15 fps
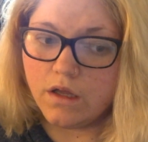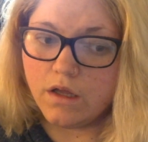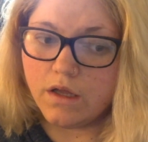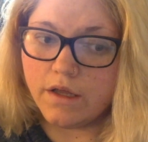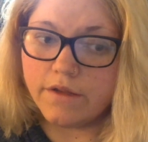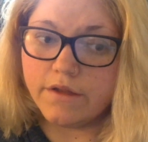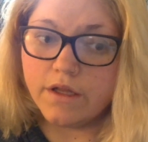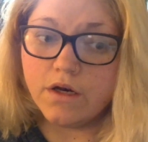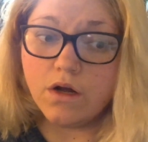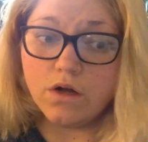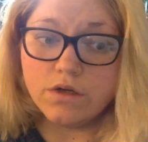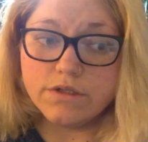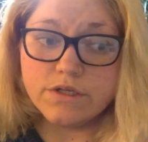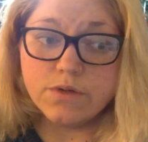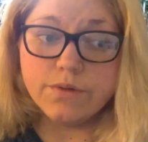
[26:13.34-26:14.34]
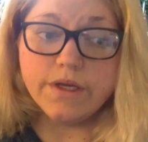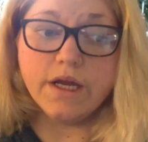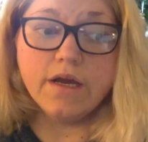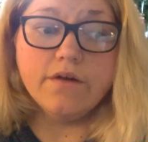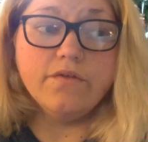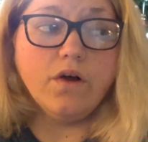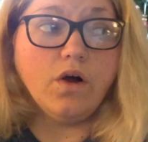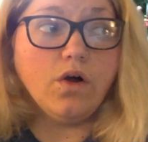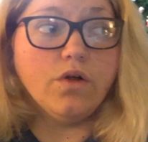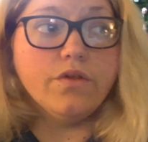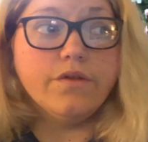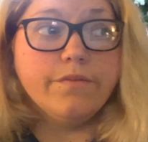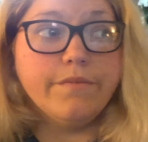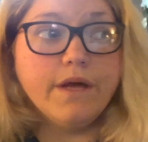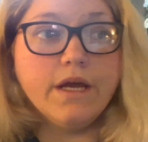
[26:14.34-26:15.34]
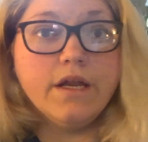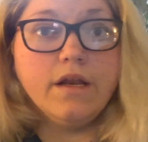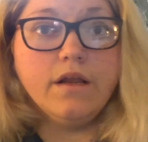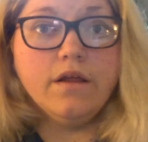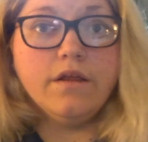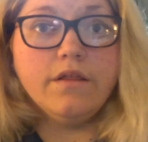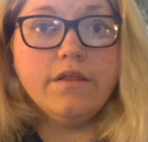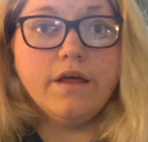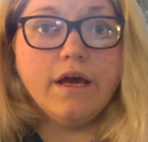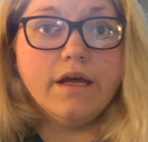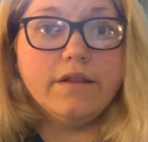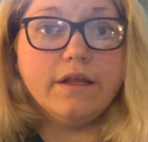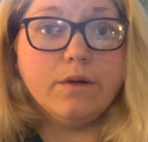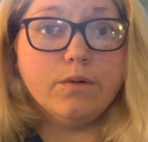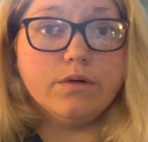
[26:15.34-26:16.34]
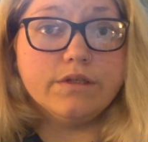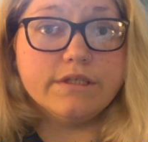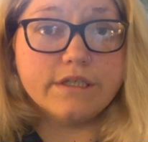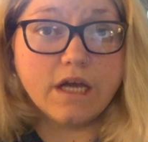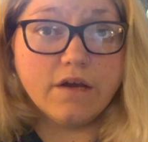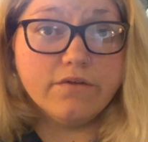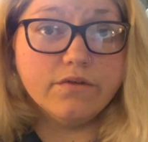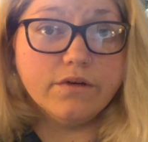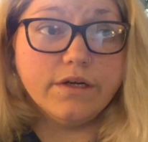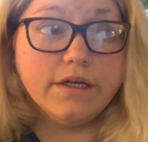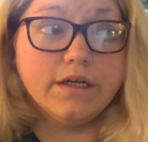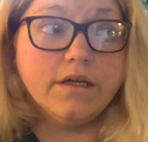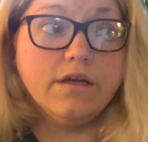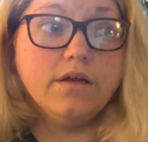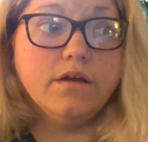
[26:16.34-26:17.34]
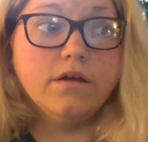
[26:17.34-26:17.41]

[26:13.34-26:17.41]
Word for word: And then also we have all the men that they were discovering